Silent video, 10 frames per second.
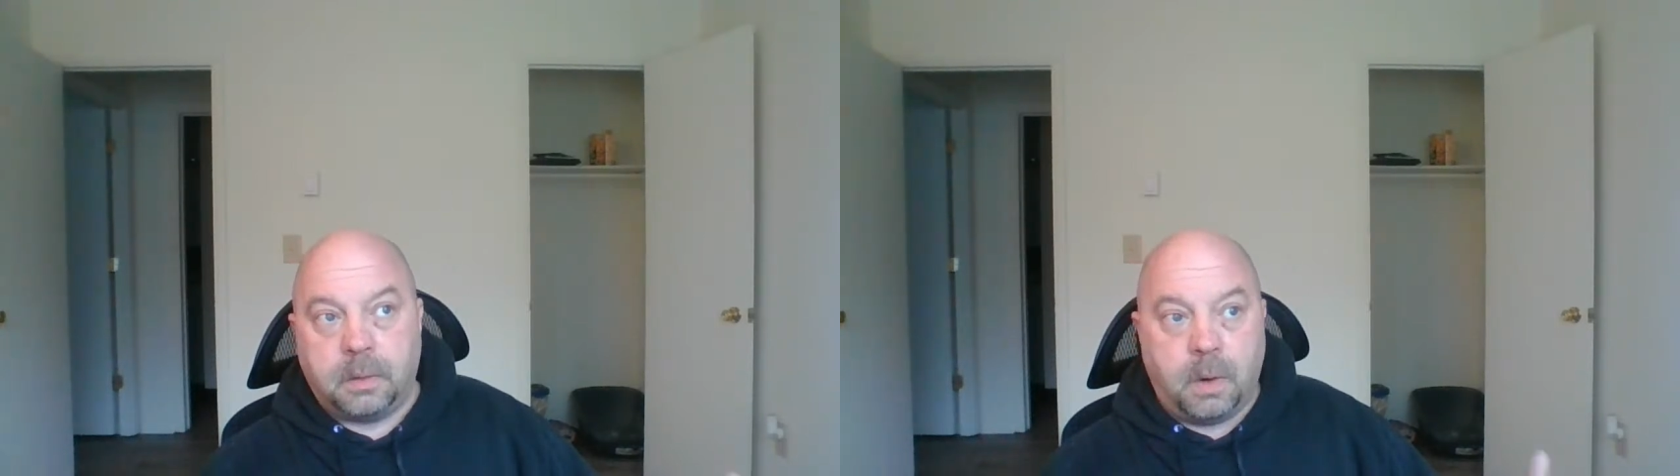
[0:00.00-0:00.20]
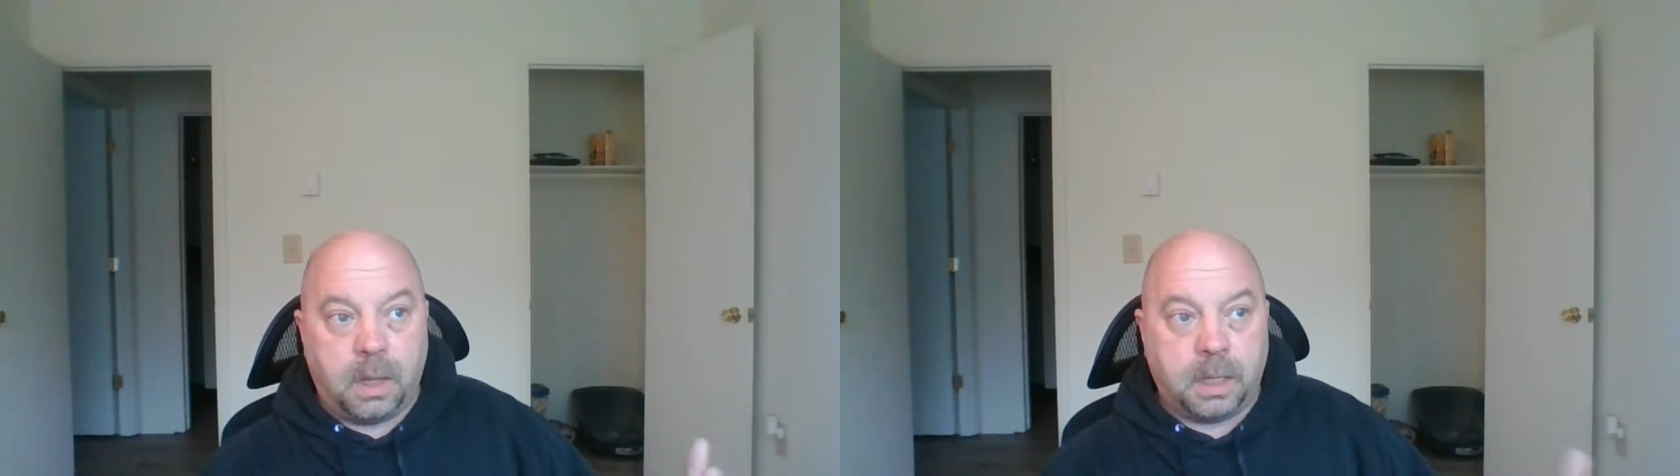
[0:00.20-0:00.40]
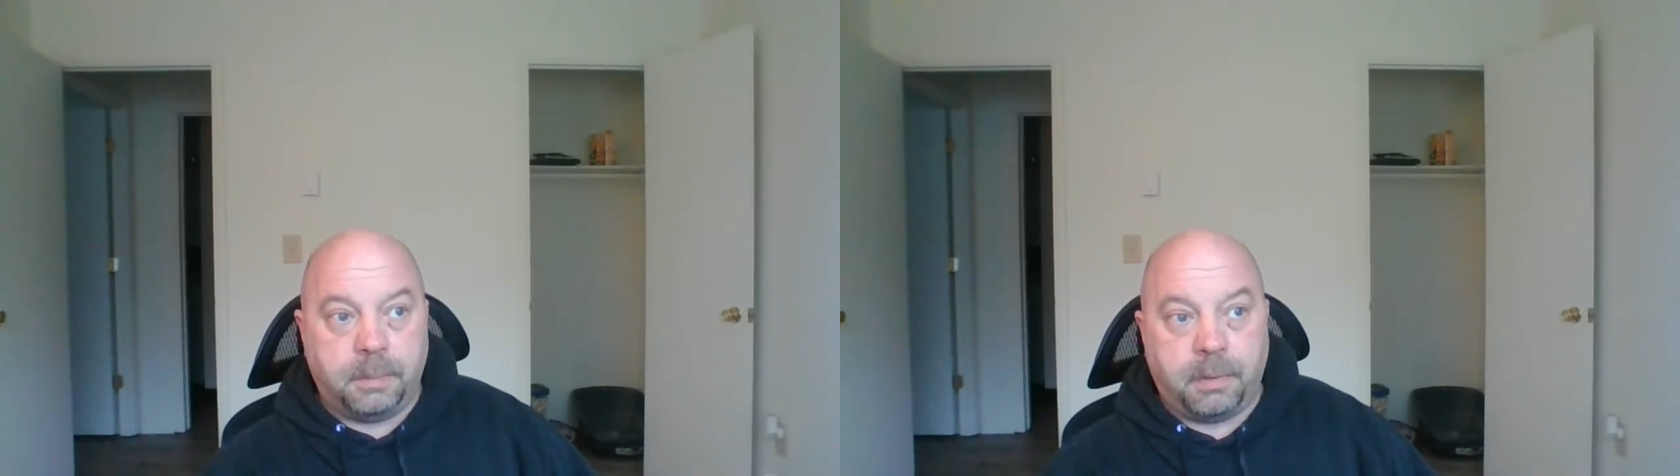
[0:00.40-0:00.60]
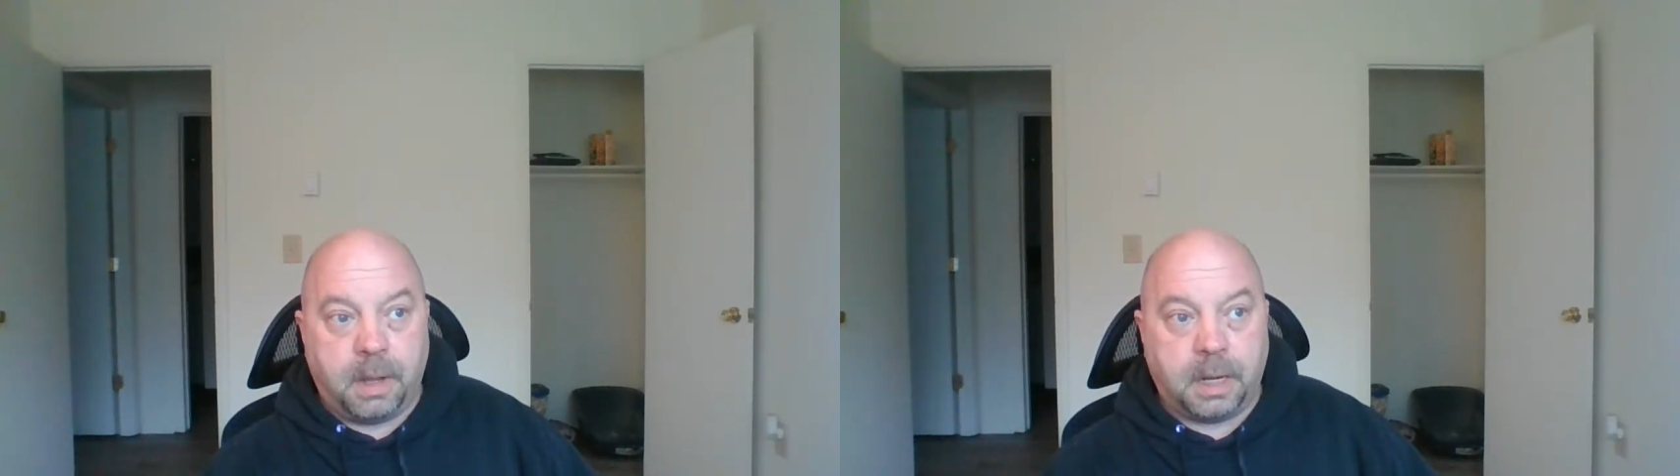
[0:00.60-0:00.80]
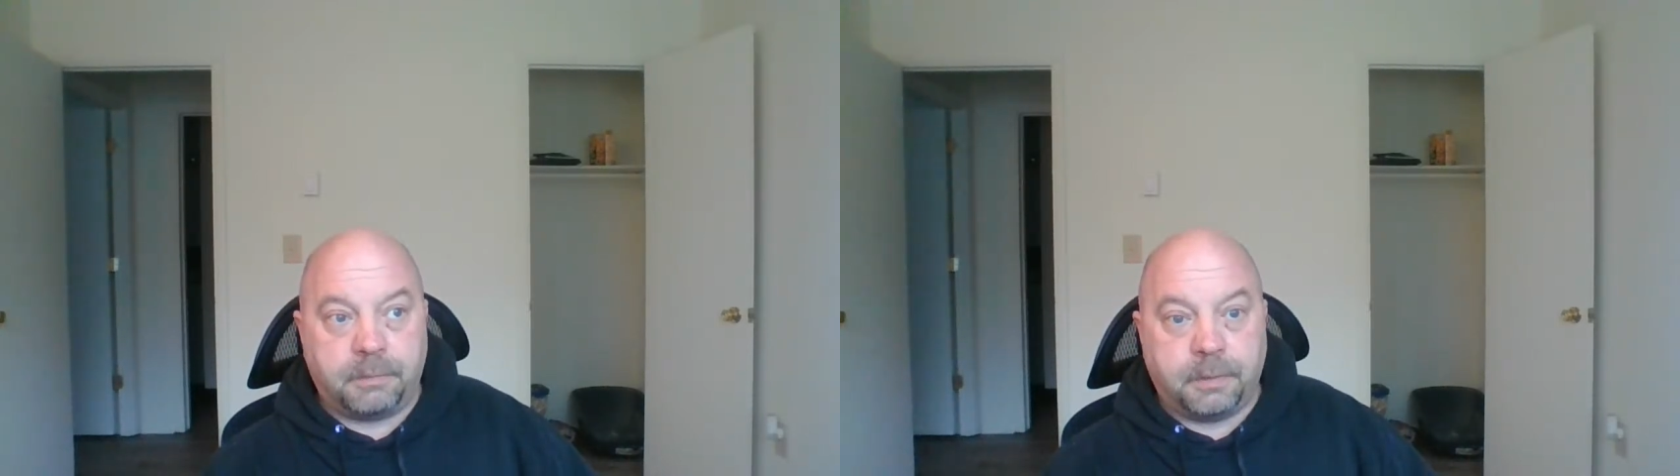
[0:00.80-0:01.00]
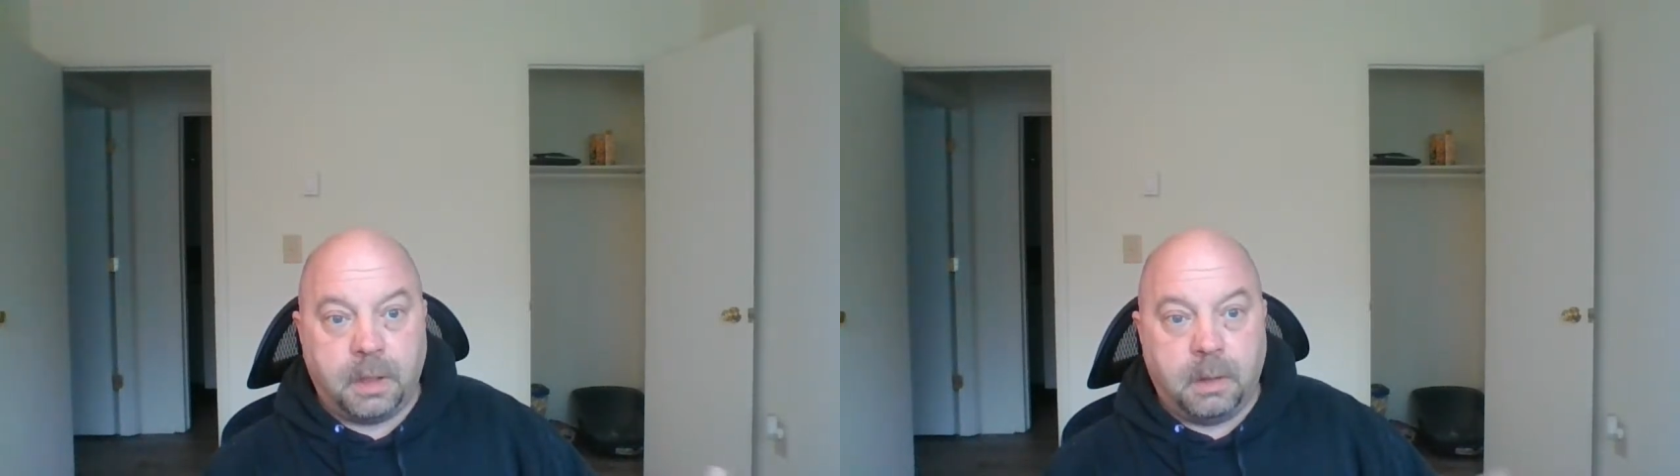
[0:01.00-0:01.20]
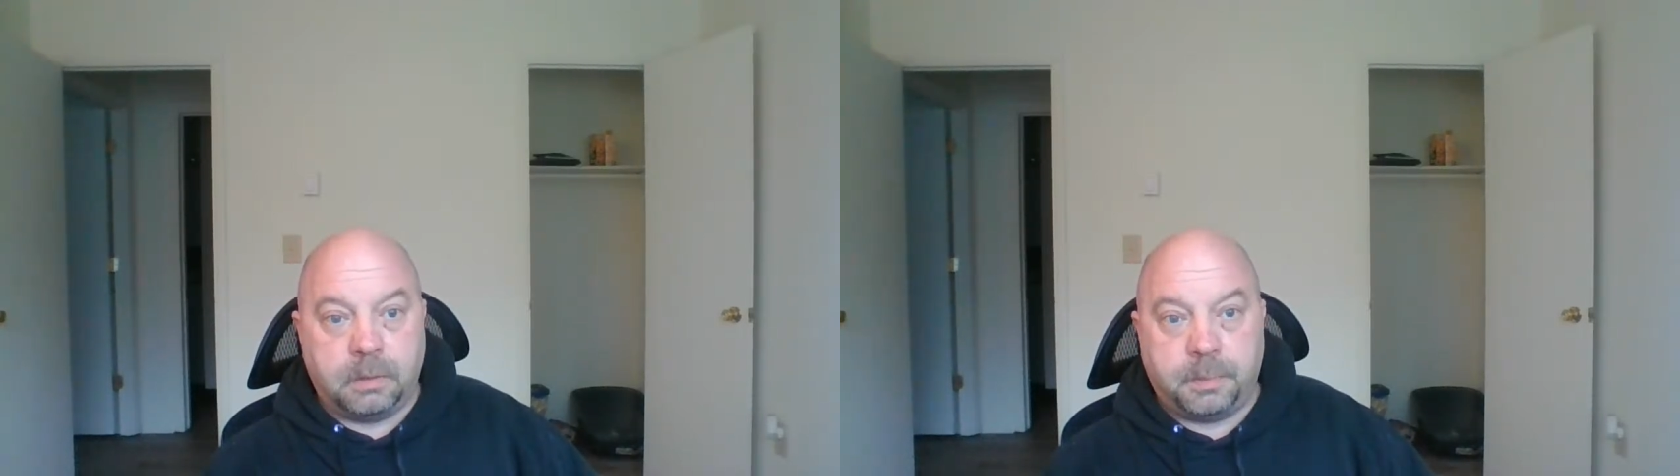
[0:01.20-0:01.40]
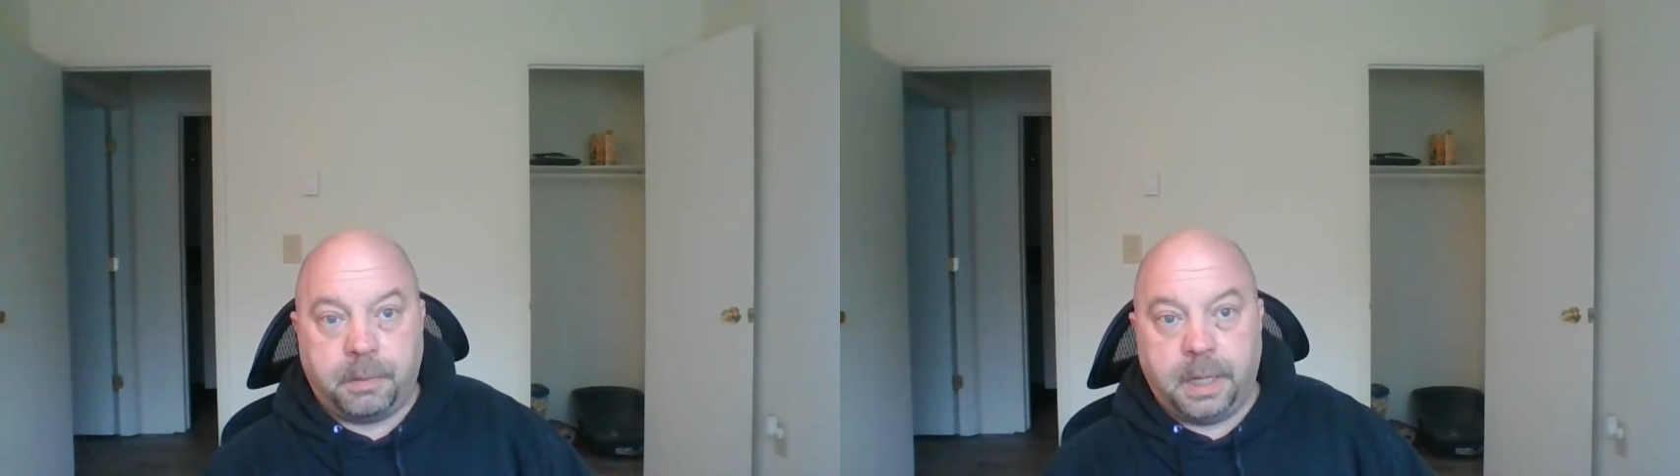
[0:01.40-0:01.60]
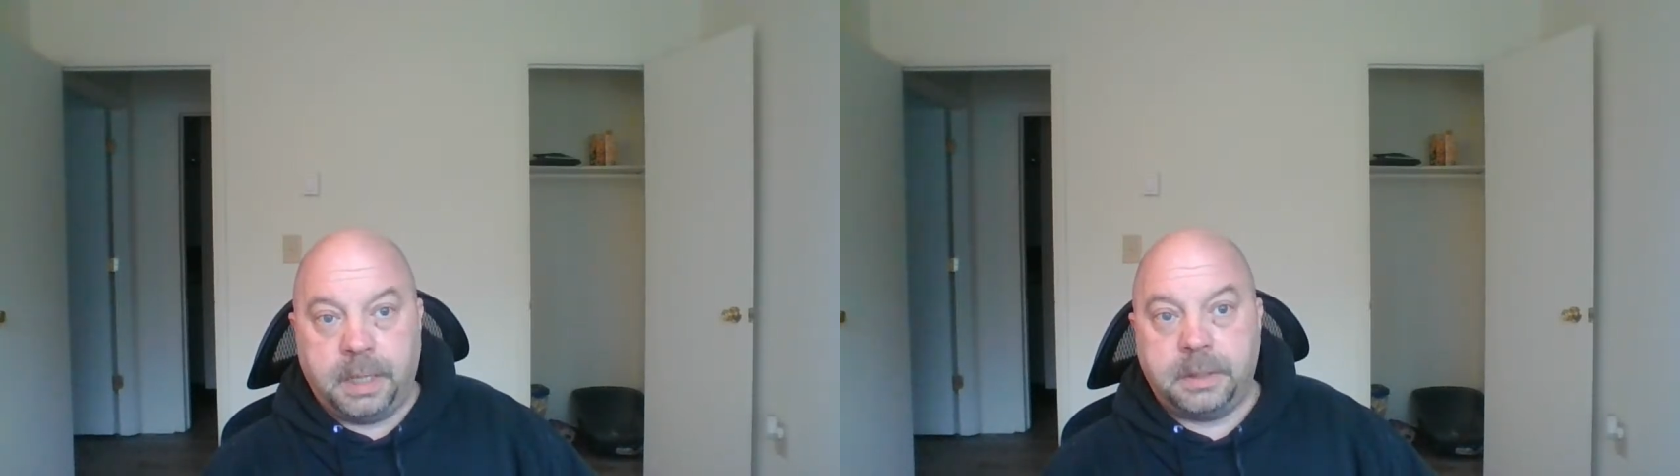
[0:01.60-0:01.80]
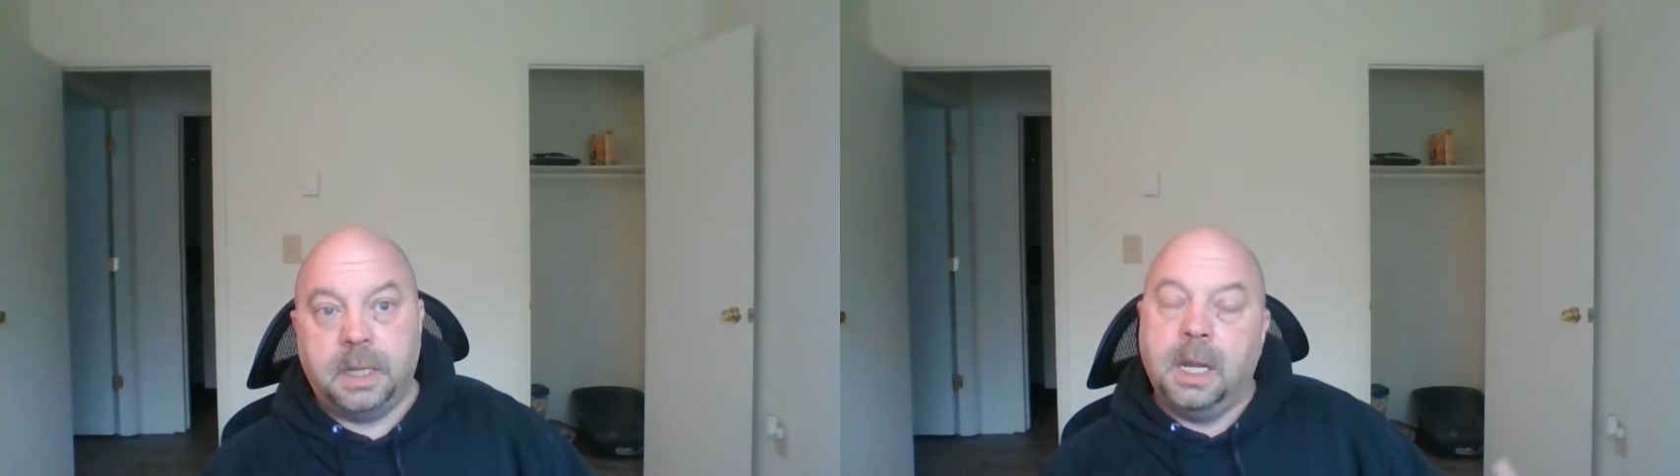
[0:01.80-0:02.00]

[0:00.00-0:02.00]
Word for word: quality product for the lowest price,